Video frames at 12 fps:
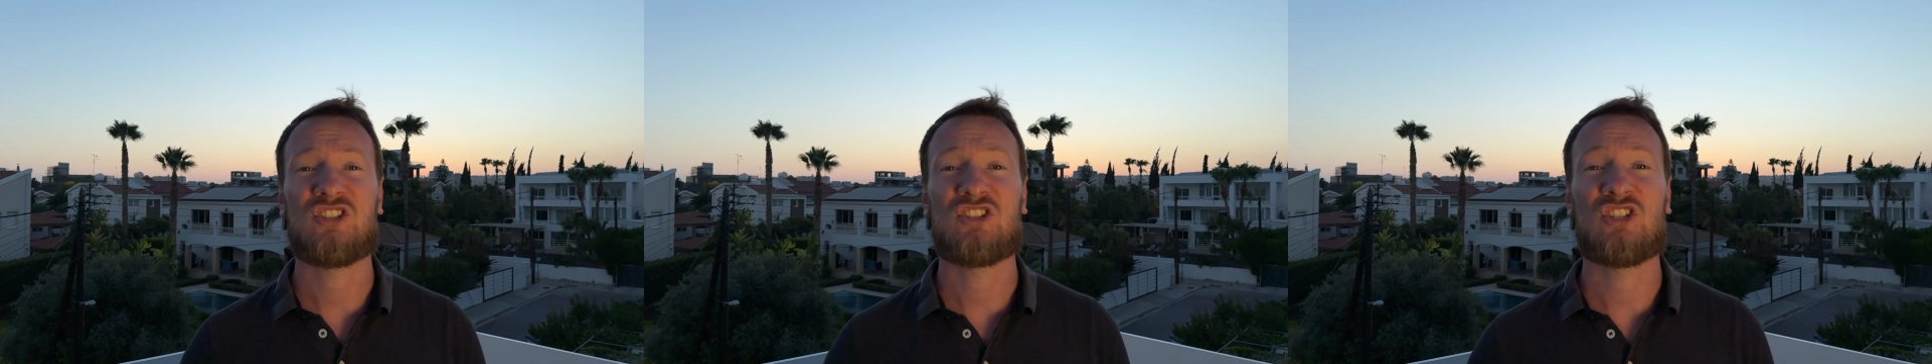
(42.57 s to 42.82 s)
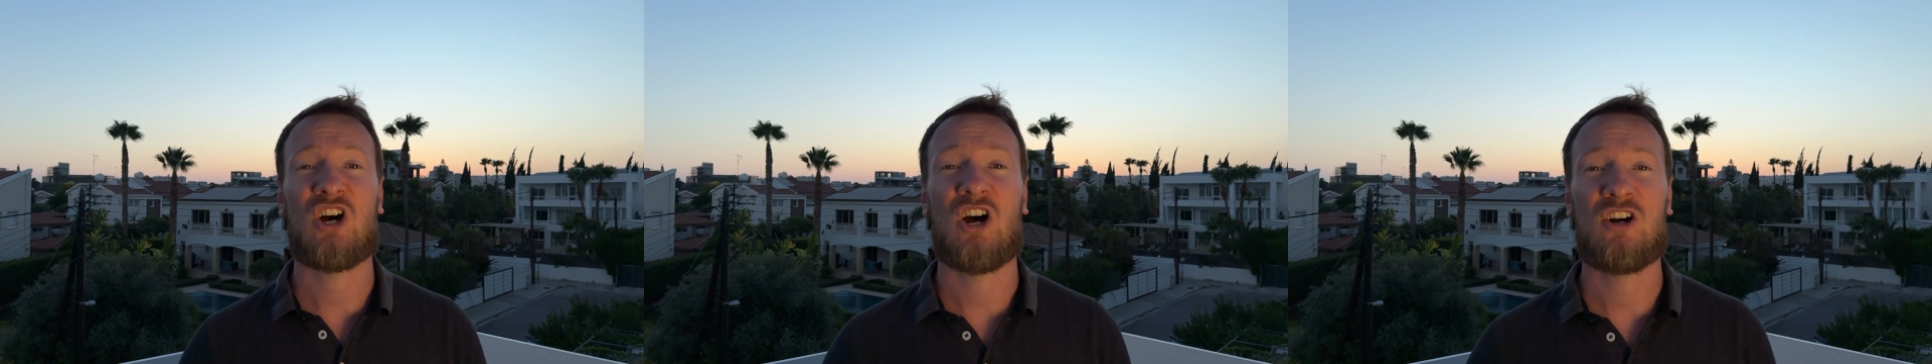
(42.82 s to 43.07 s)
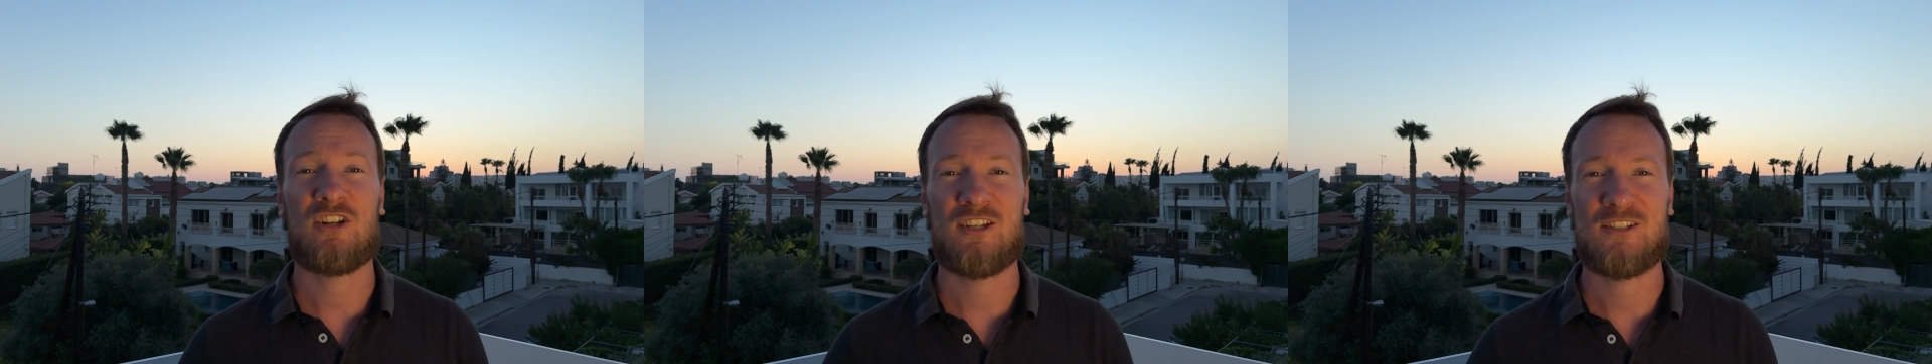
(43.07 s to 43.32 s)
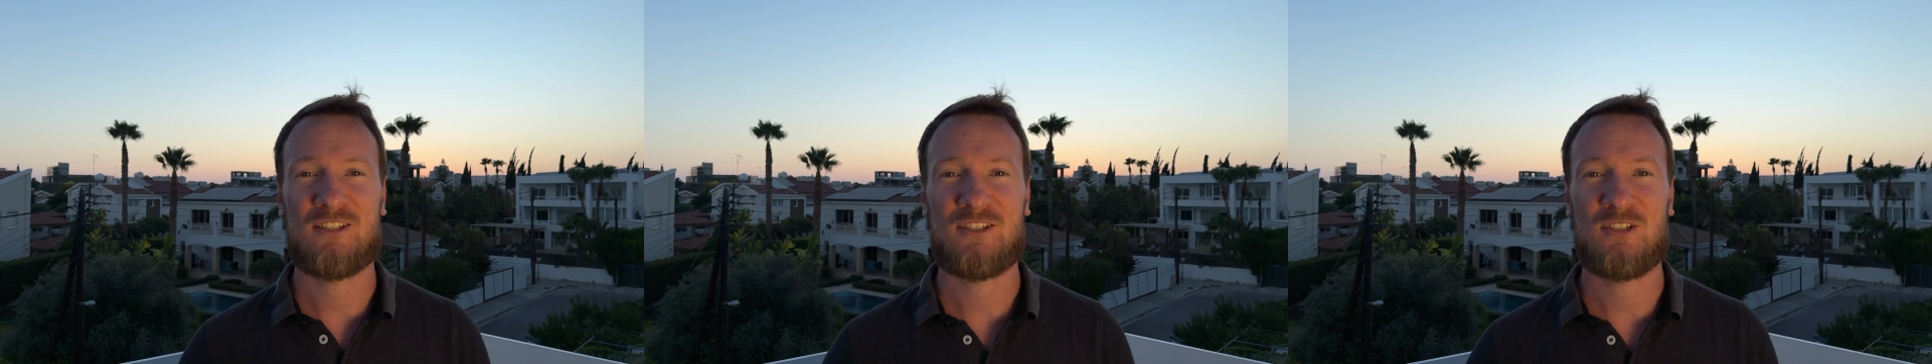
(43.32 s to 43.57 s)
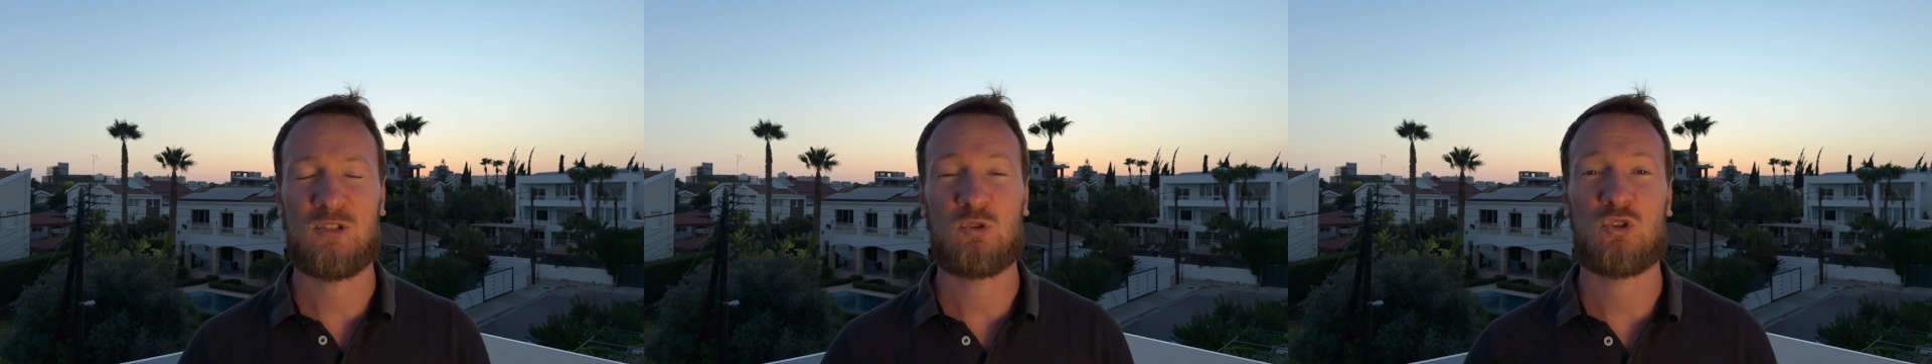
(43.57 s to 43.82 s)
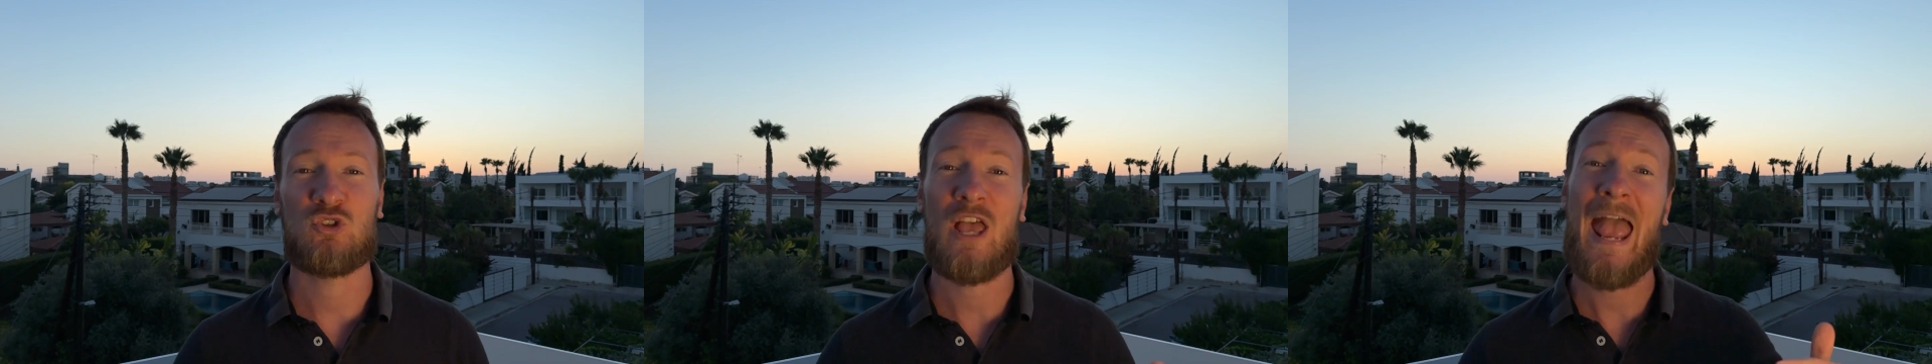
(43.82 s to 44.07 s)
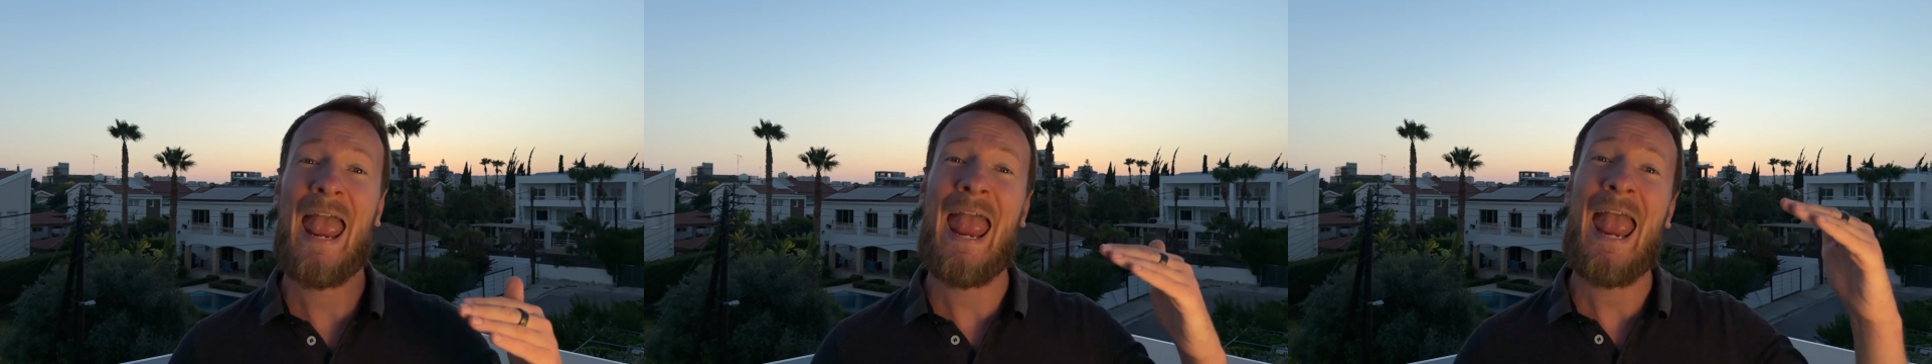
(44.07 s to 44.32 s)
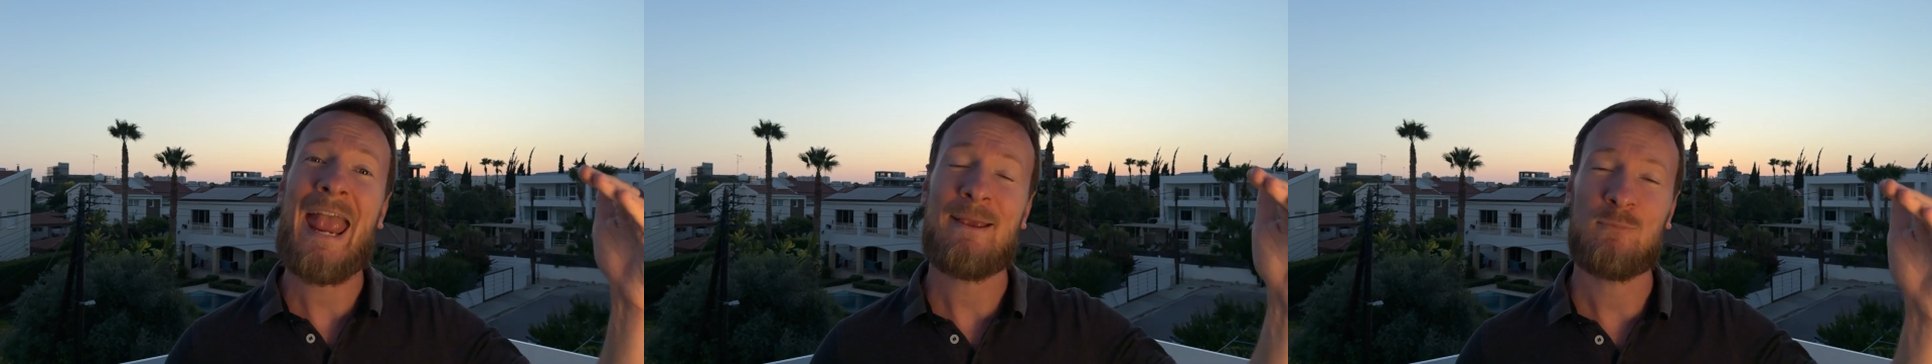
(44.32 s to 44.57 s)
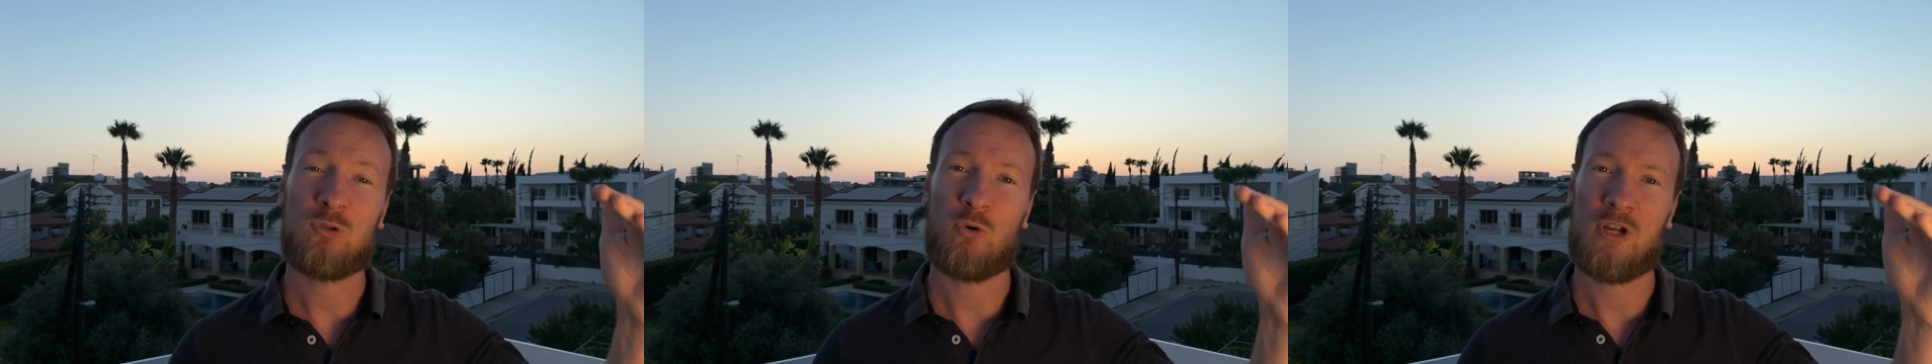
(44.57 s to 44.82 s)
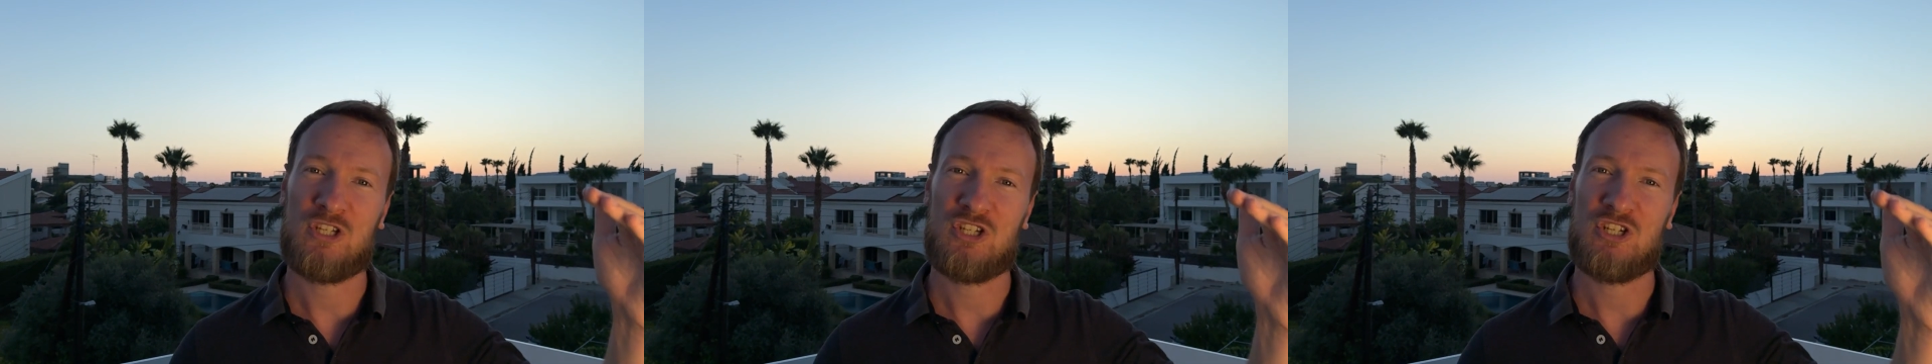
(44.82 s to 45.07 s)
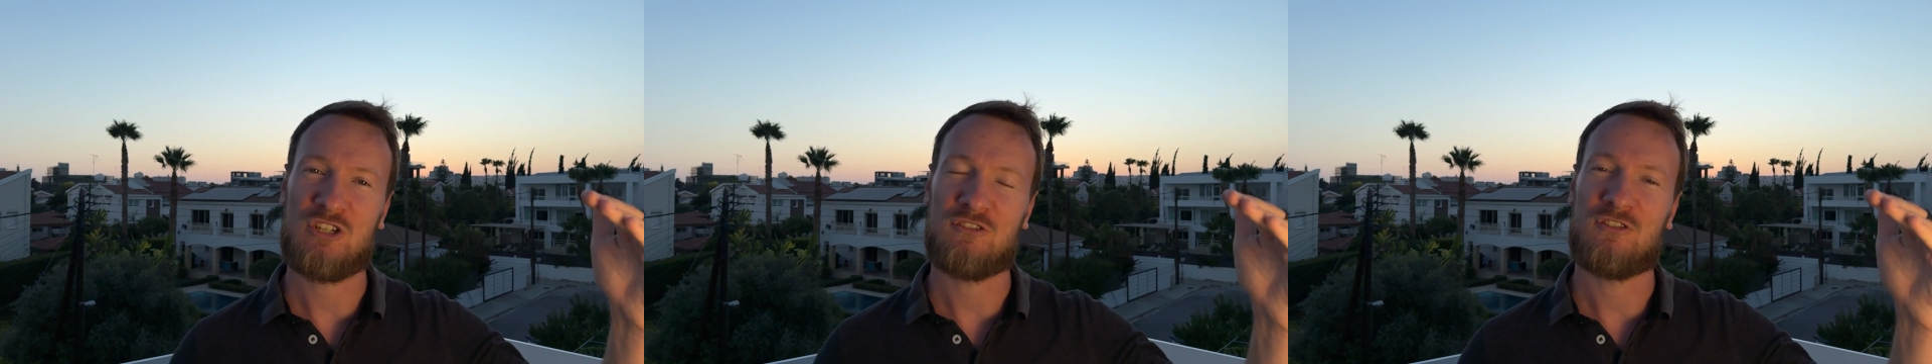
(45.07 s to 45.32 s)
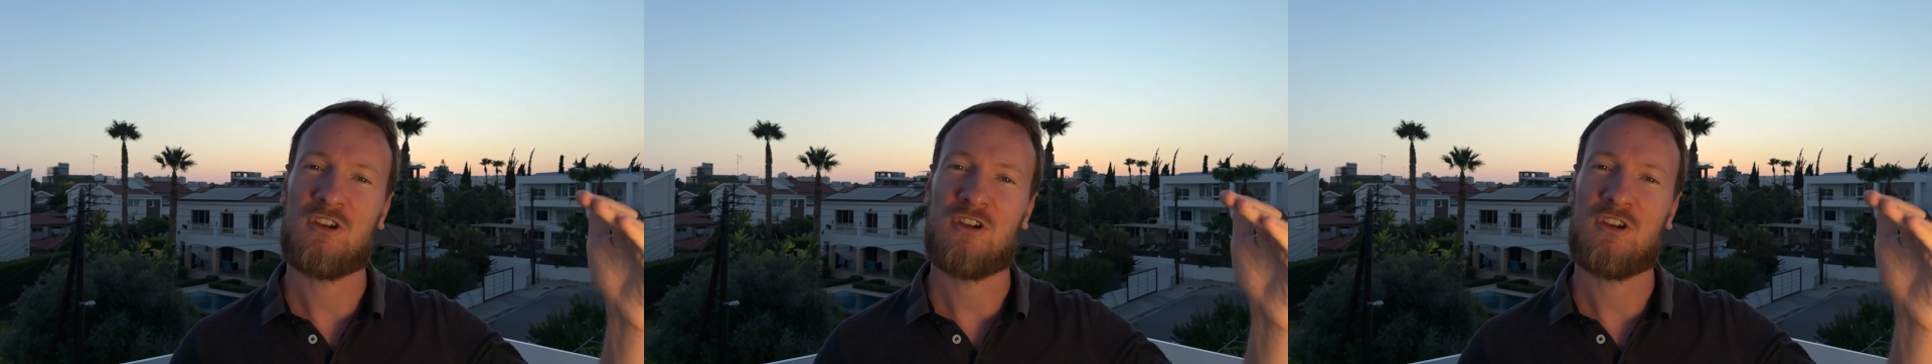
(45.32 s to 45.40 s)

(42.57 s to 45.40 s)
targets you should aim to achieve